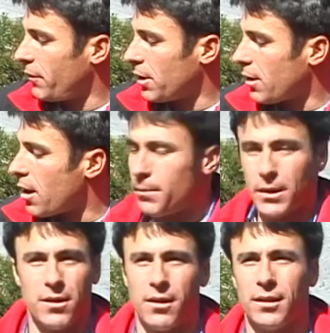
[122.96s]
of your arm
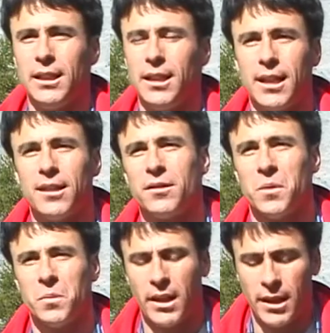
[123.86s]
into the leading edge of
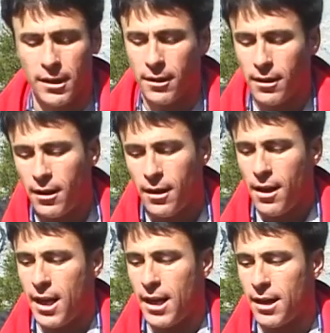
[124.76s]
a wing.
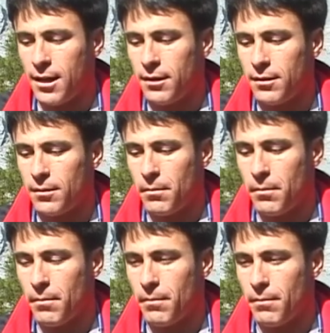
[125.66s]
And
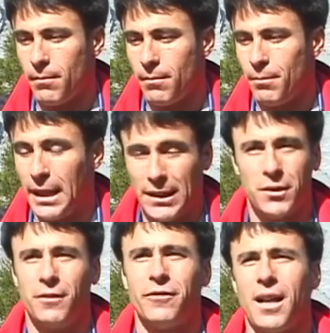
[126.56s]

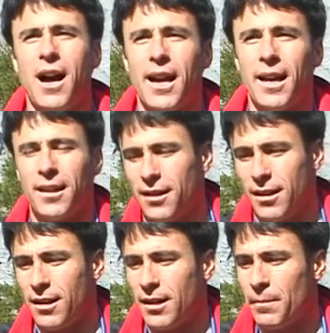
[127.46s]
makes you fly.
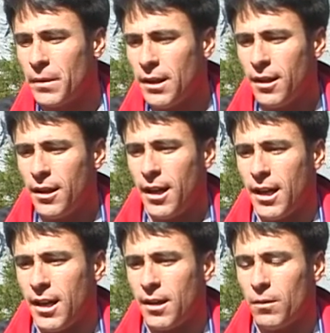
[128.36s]
Um,
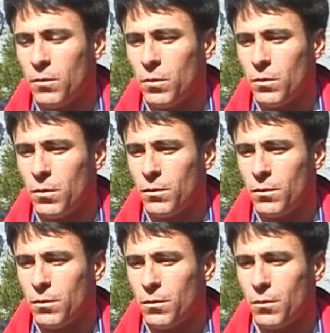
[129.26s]
and
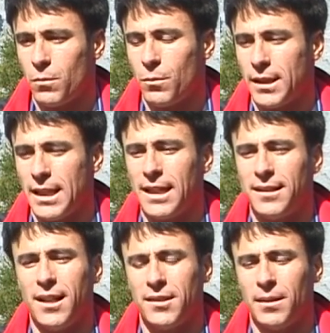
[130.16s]
what that
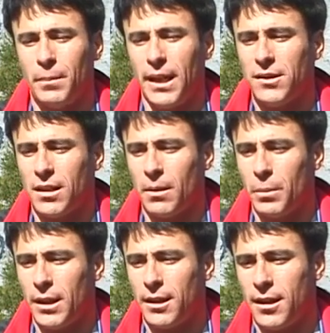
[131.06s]
does in base
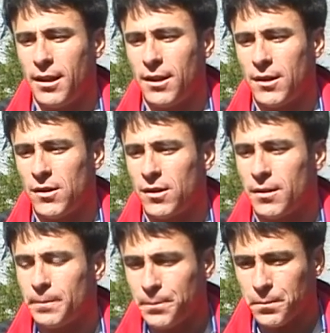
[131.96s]
jumping
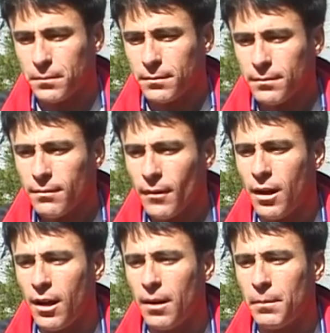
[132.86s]
is
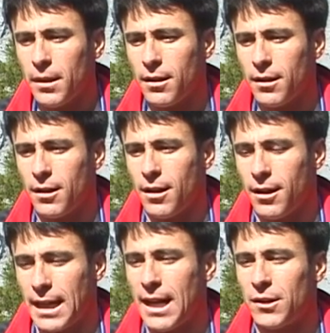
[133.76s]
um,
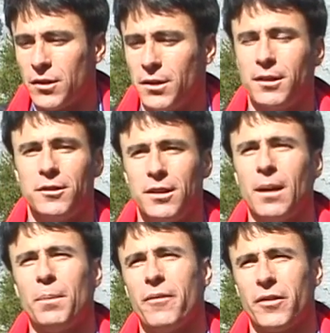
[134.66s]
allows you to
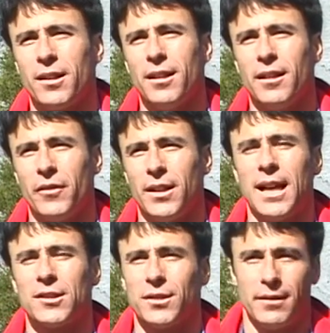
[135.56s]
jump off a cliff and
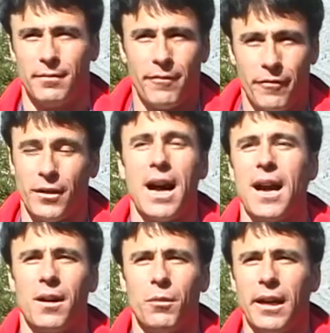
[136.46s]
actually fly
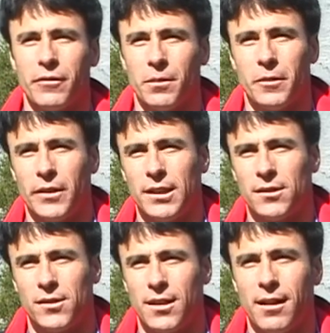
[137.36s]
away from it
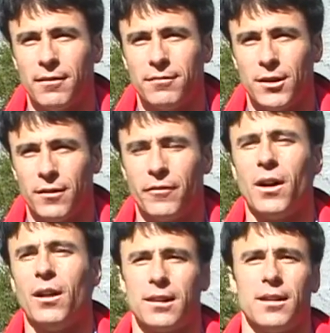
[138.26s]
instead of just
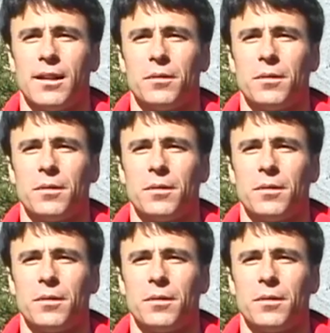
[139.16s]
falling like a